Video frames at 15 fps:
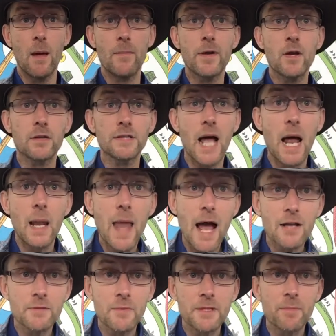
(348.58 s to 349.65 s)
Because that
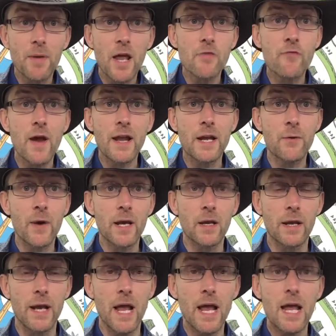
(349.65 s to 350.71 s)
allows me to play really
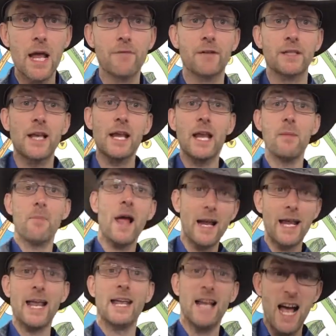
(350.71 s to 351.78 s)
quickly. If I take it
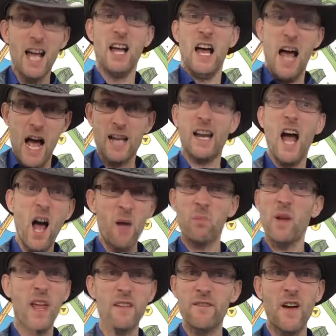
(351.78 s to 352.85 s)
back here, I can't
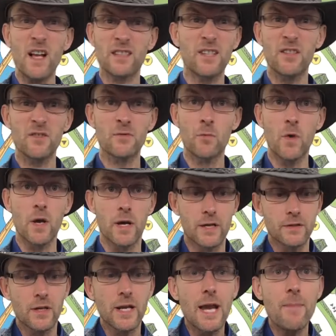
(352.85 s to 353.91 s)
play fast, it doesn't work.
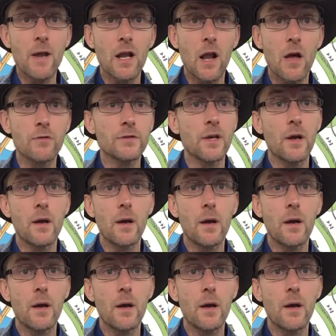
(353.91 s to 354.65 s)
So keep it close.